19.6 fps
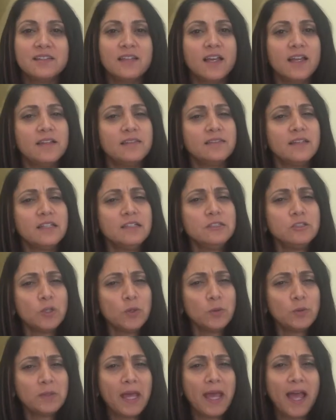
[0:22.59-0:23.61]
that they
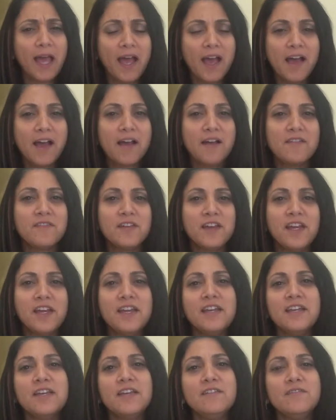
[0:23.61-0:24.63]
don't have
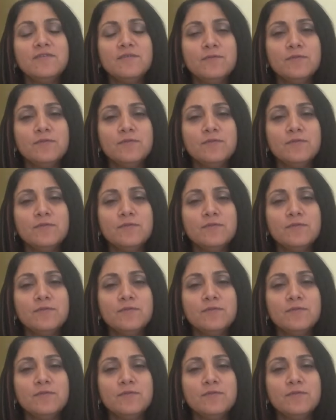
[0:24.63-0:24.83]
a